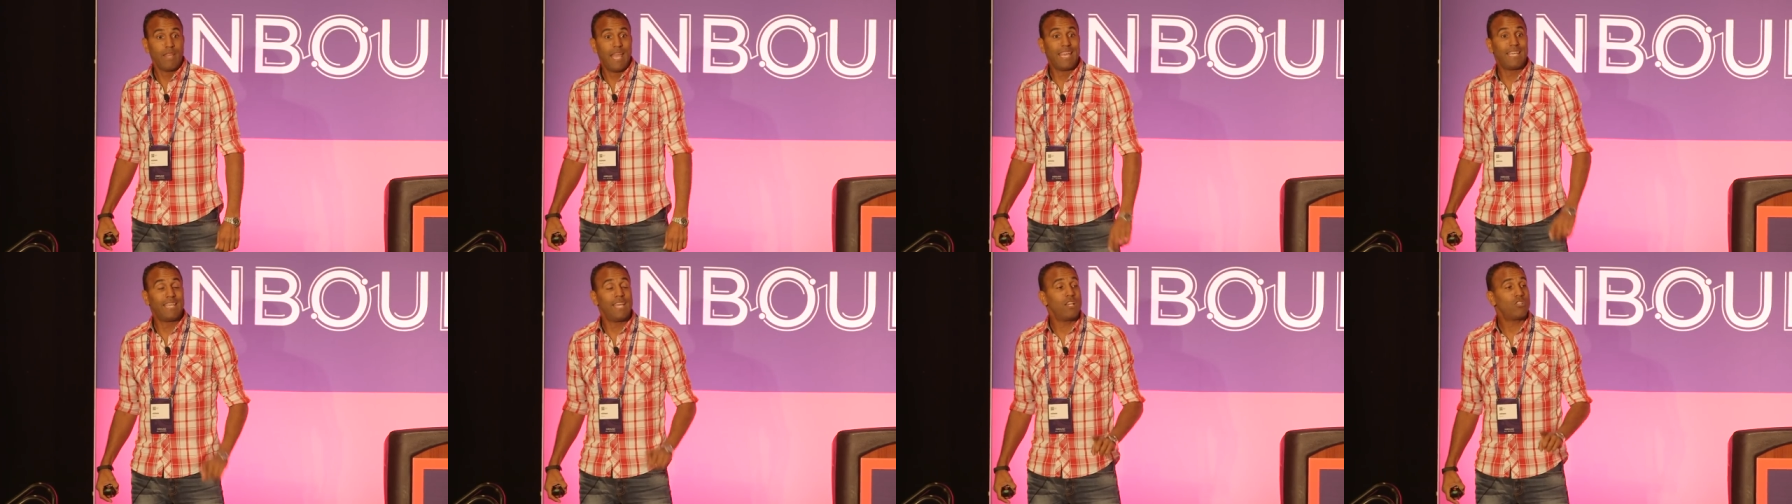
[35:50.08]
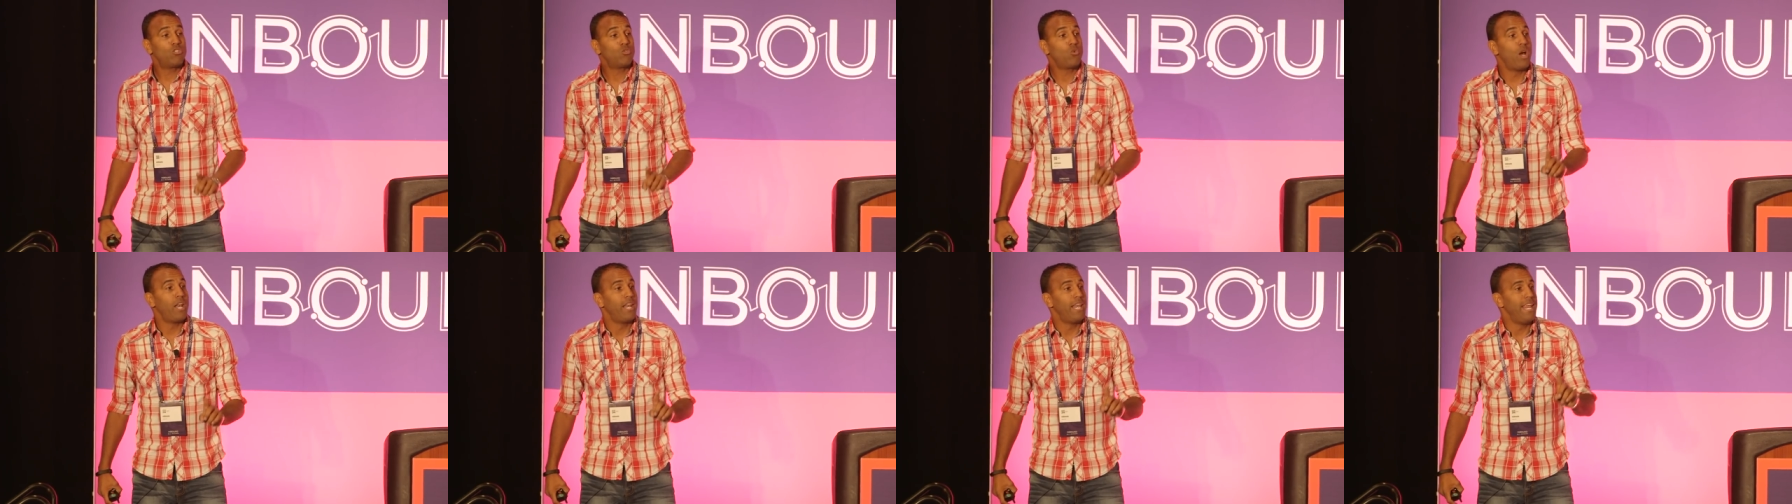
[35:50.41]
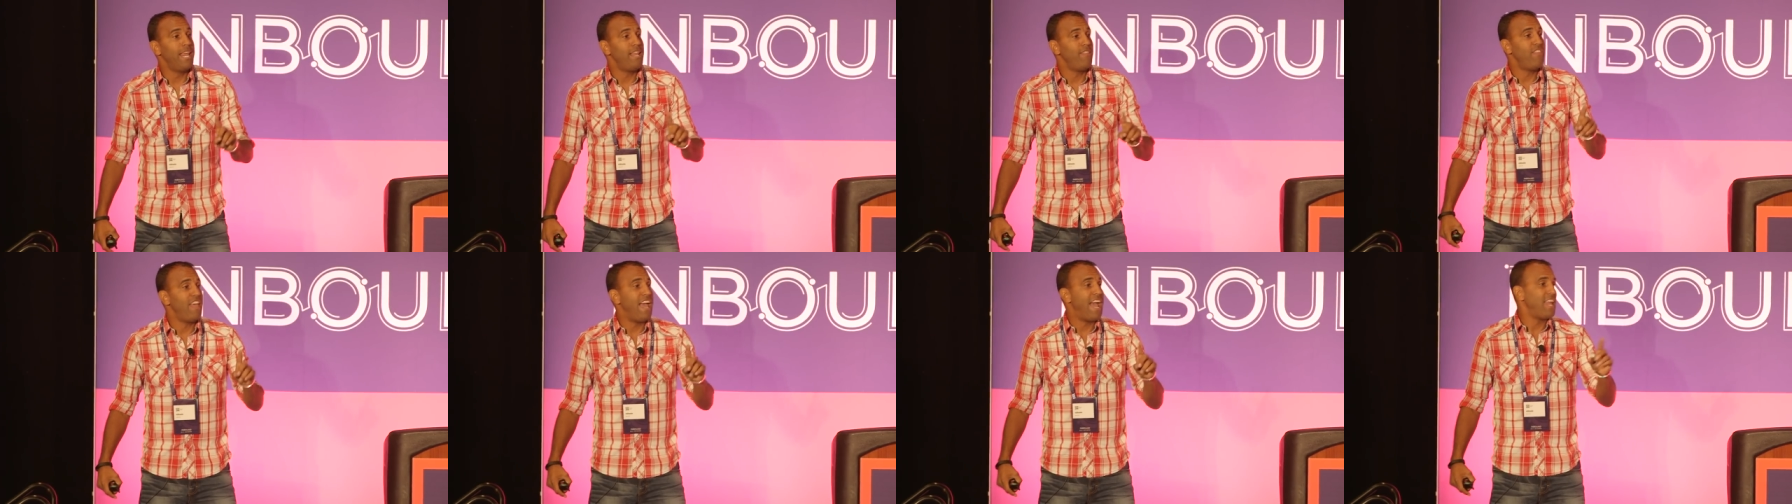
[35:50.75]
And guess what?
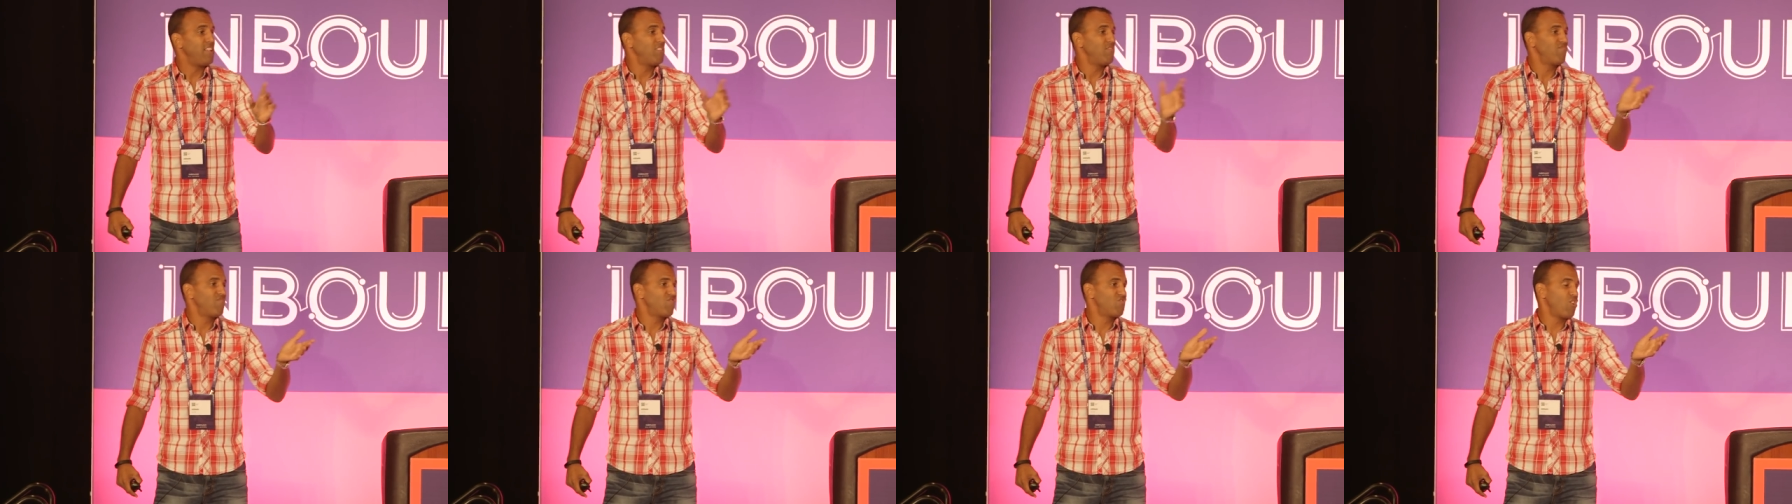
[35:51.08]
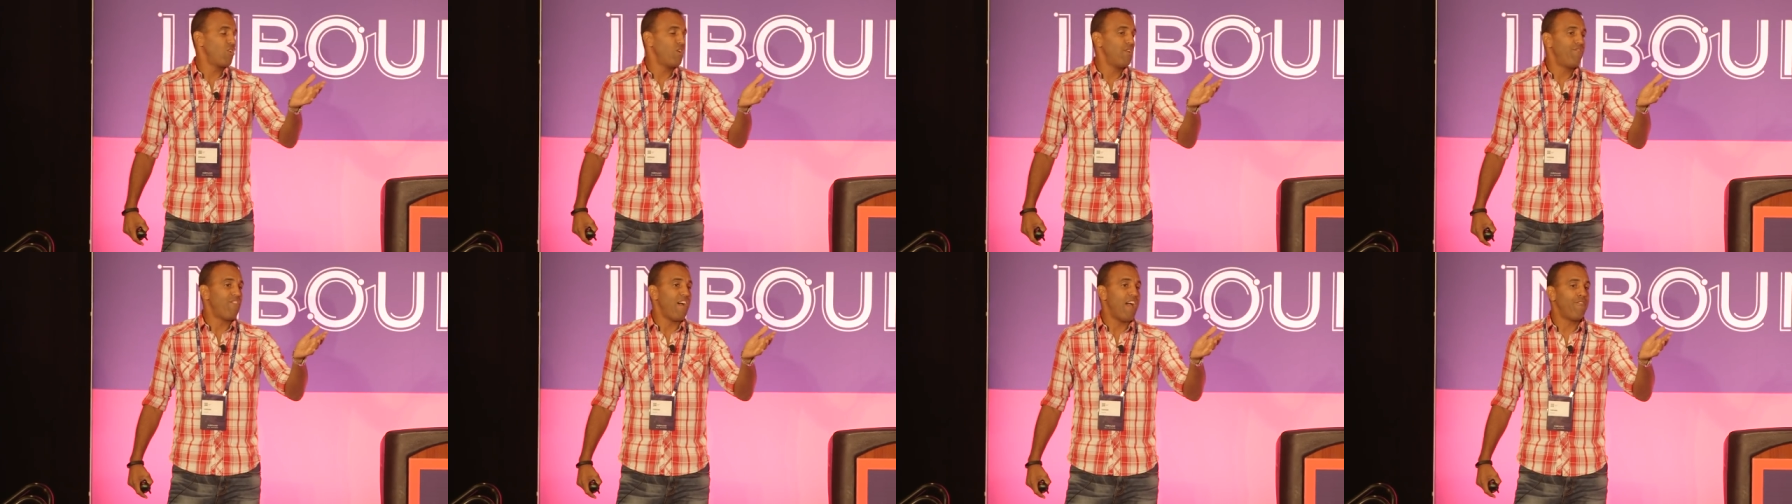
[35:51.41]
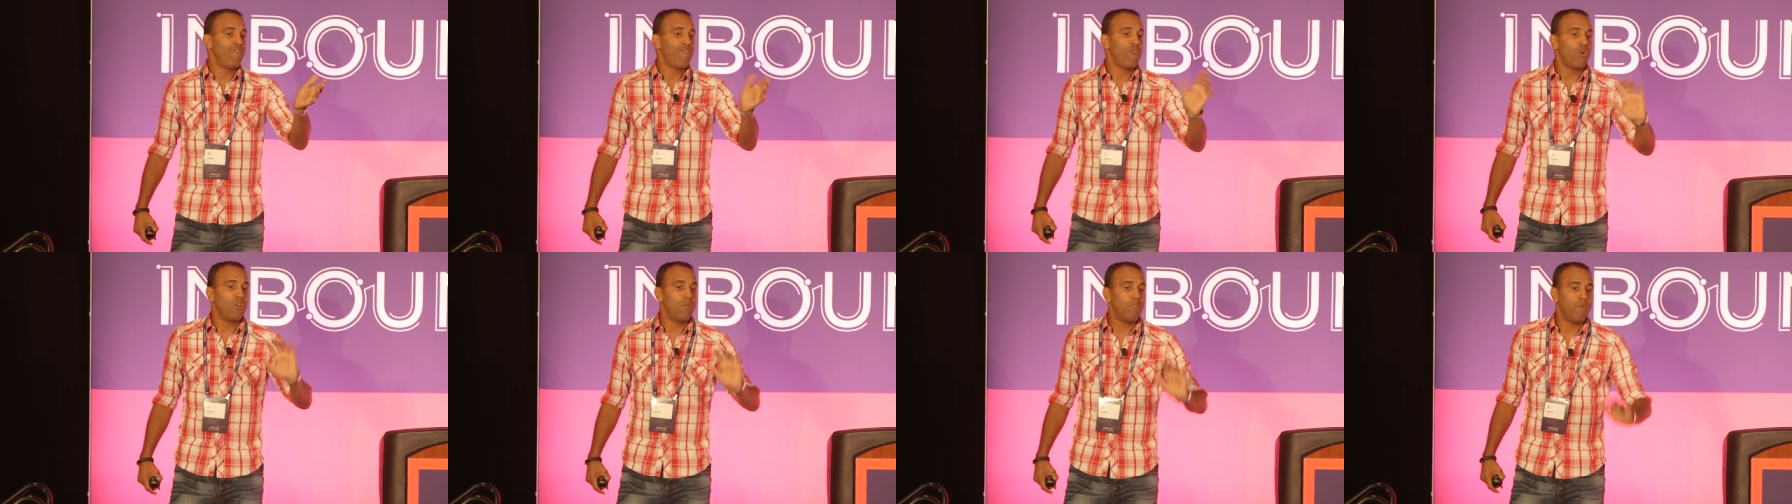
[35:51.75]
In that
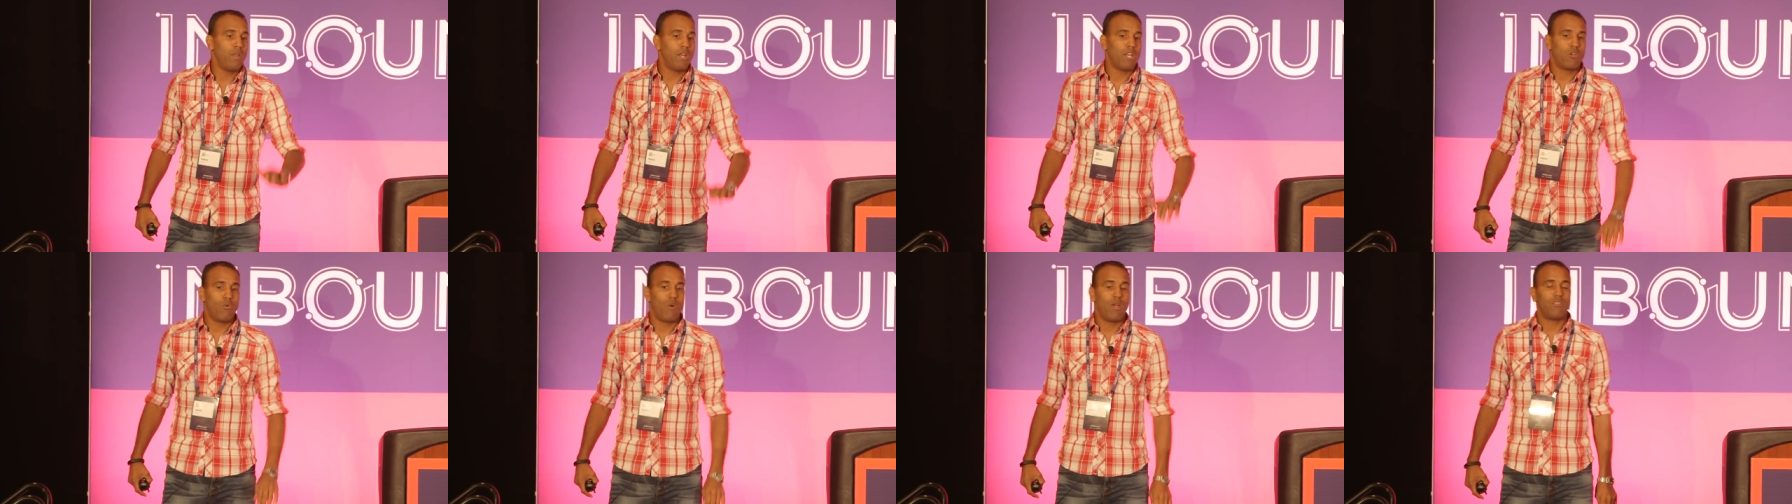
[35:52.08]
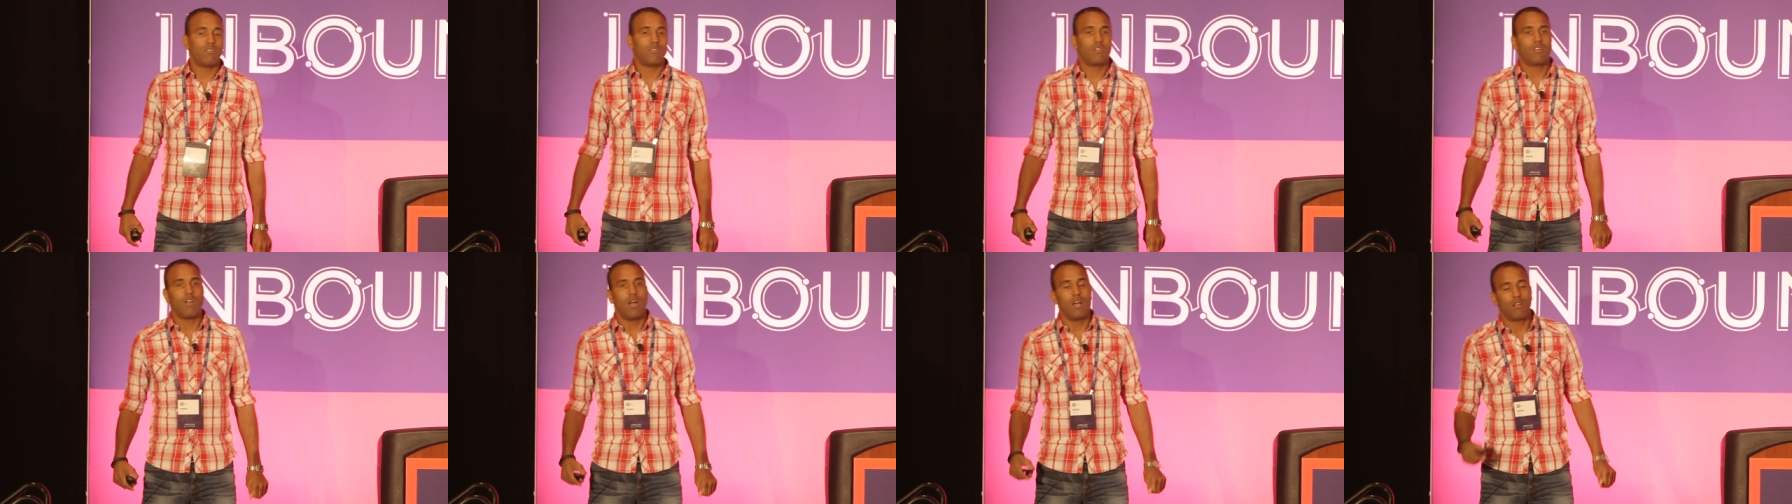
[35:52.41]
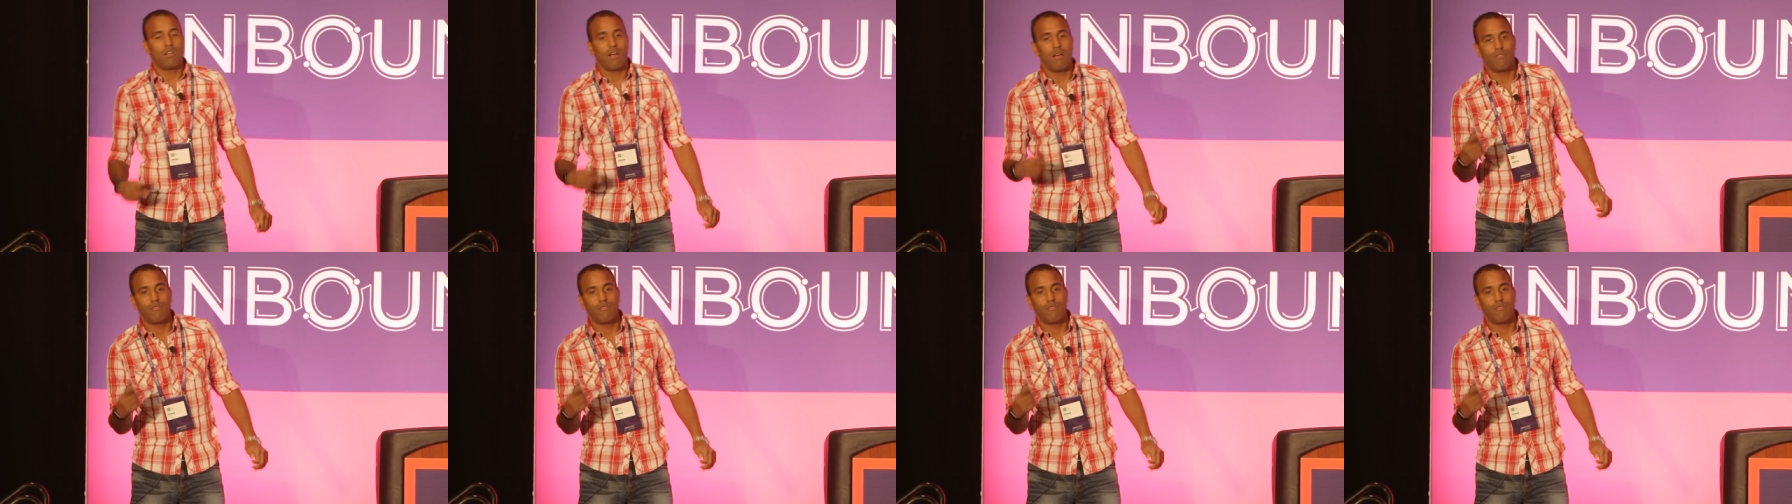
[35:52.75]
thirty-five, forty minute quest, uh,